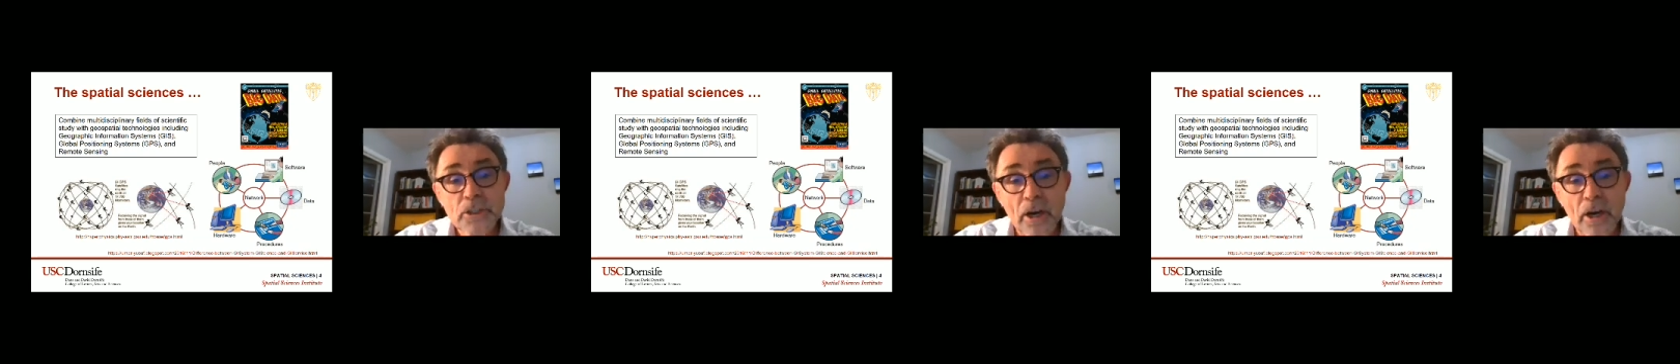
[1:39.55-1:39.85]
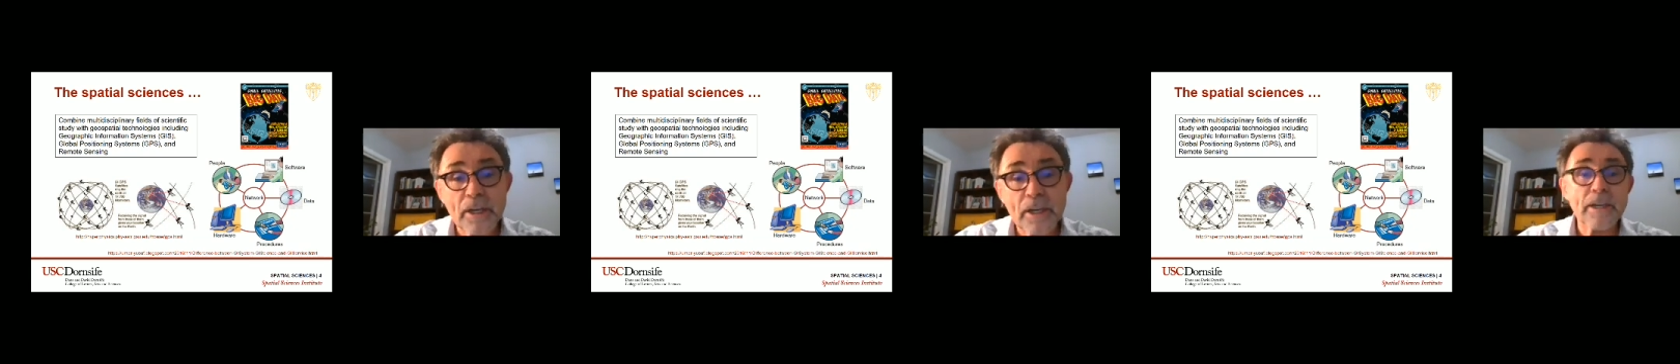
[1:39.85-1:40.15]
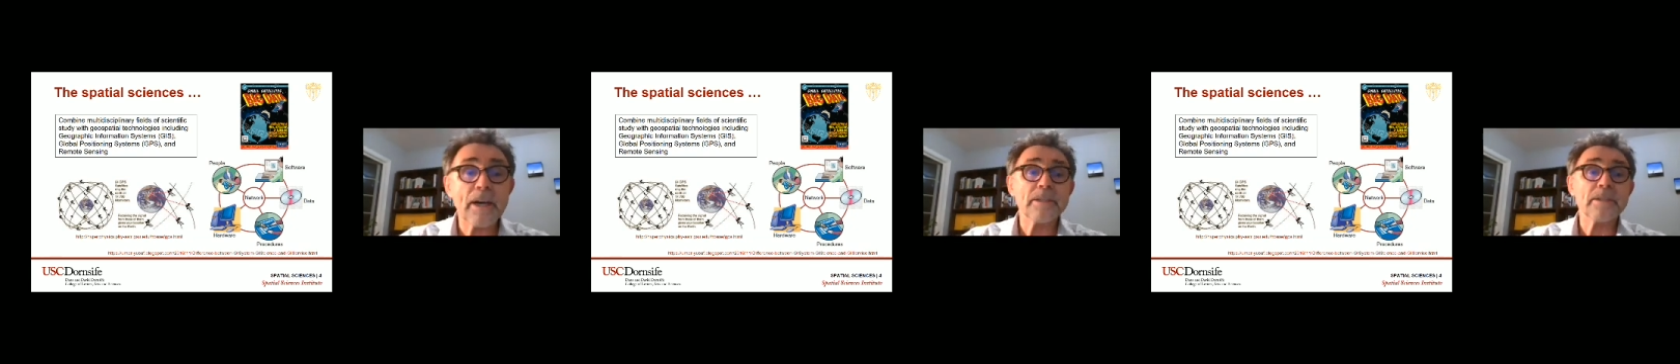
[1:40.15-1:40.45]
China
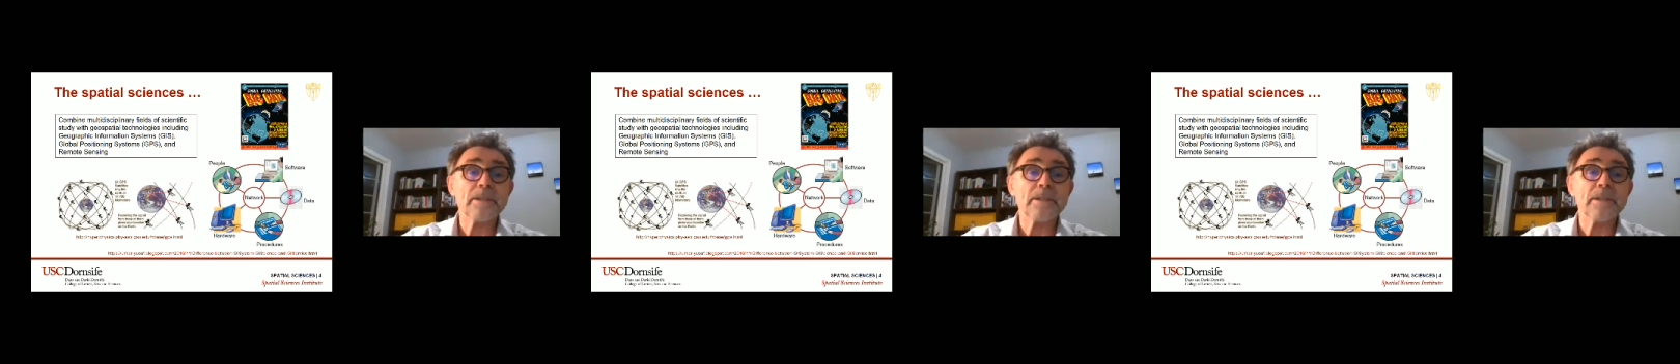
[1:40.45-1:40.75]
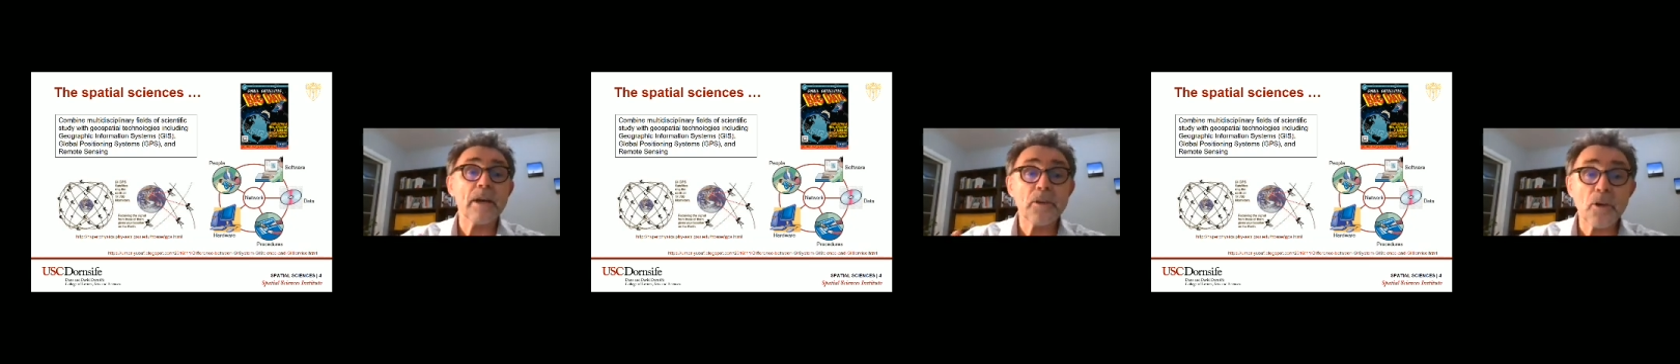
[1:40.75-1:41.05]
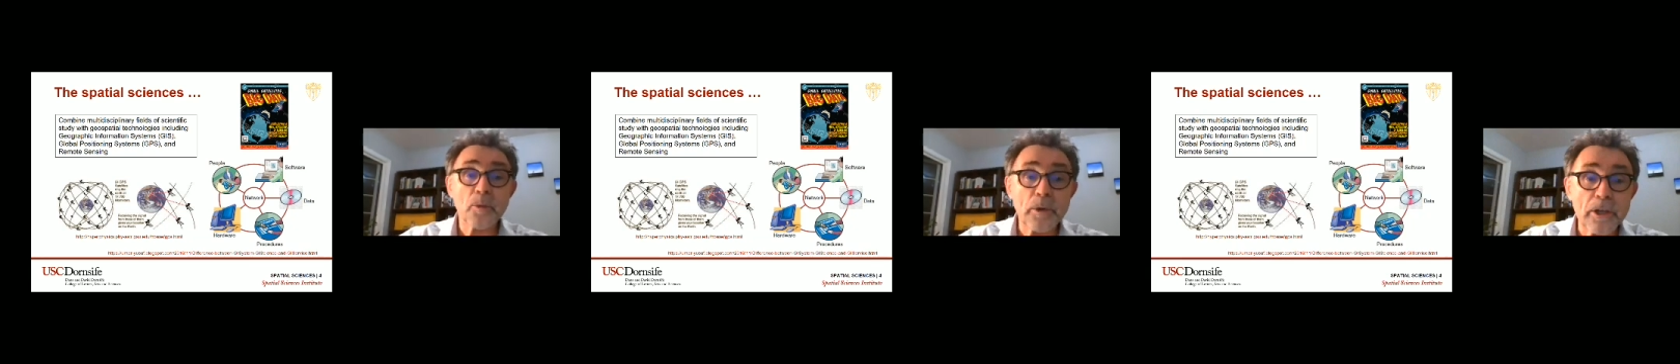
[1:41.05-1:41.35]
does, the
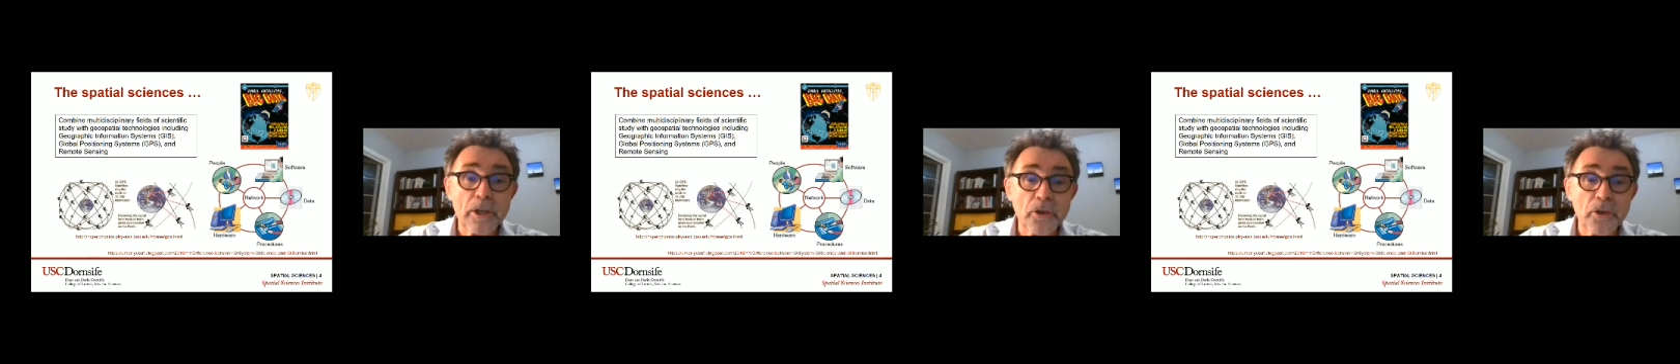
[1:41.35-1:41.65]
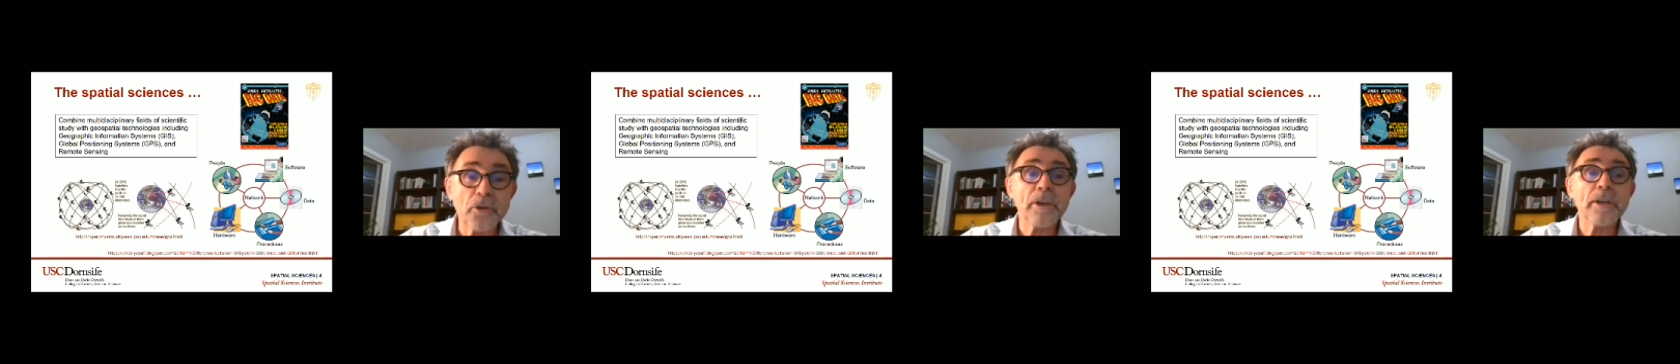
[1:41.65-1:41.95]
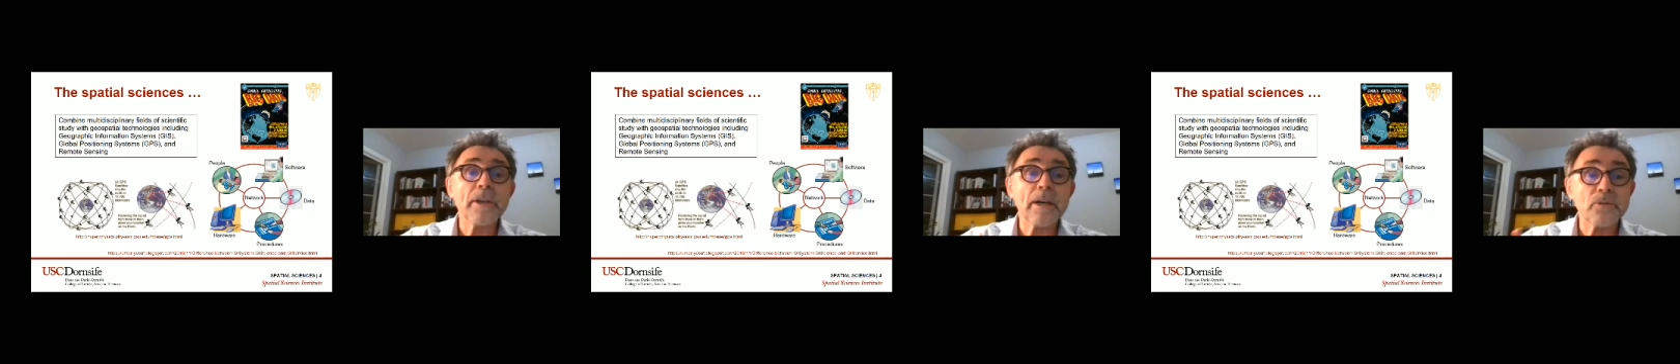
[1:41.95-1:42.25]
European Union
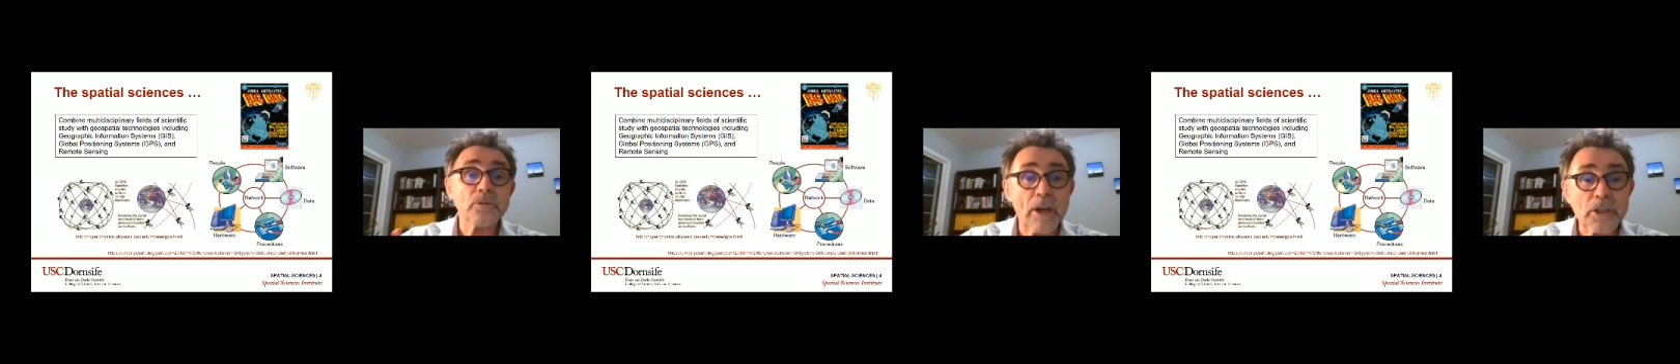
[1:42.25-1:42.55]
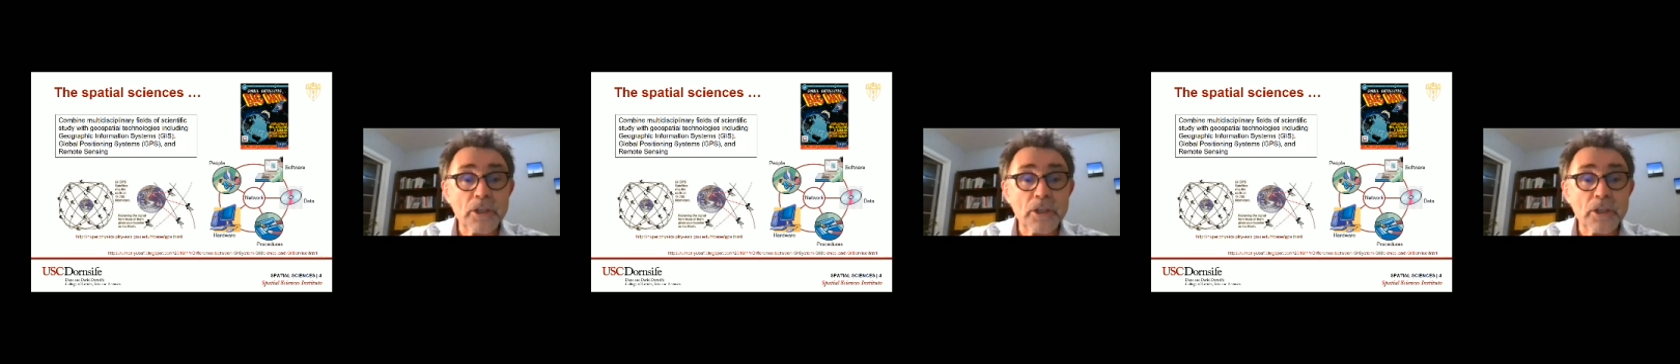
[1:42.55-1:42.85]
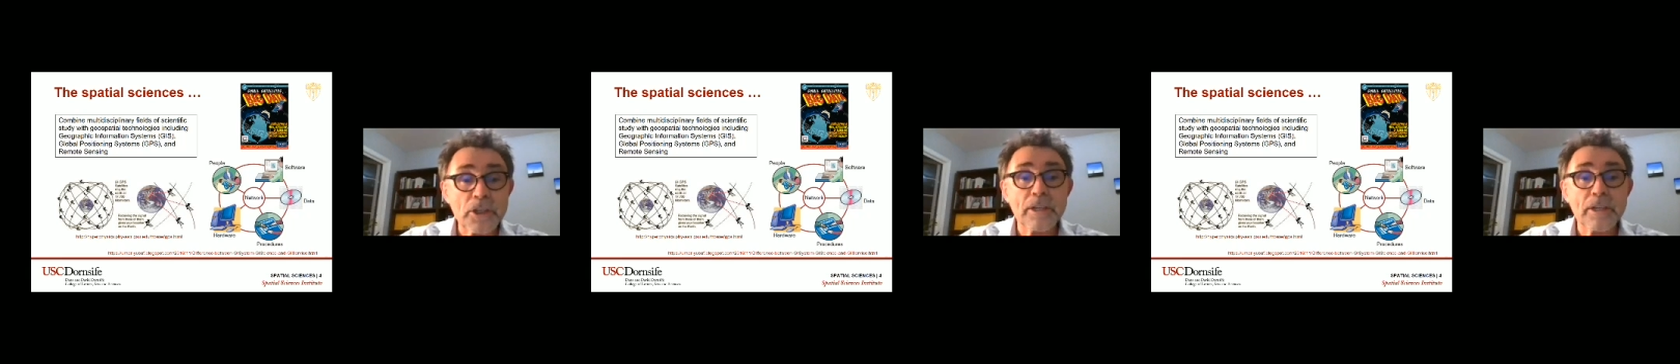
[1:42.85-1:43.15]
does, Russia
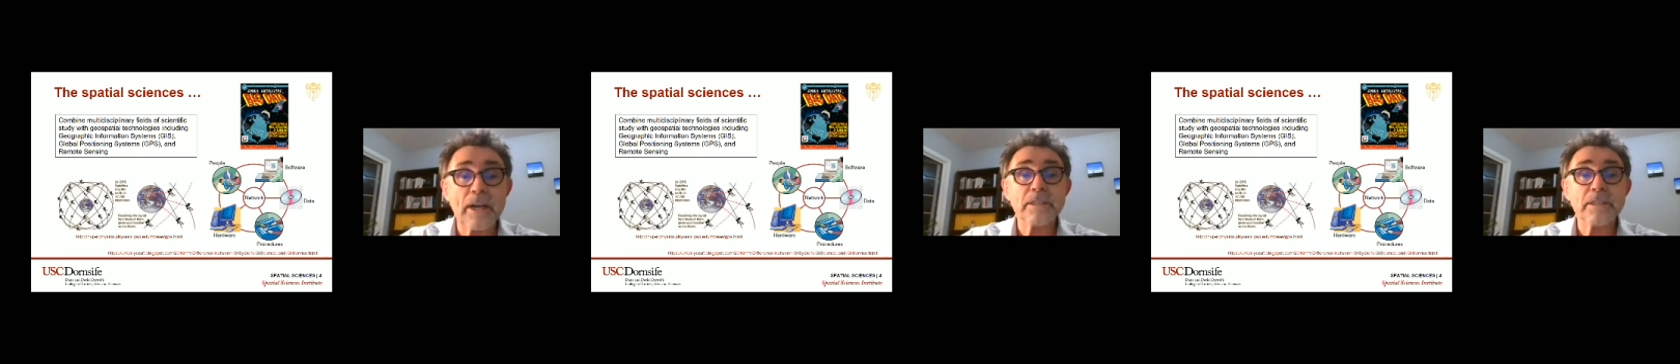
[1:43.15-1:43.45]
does,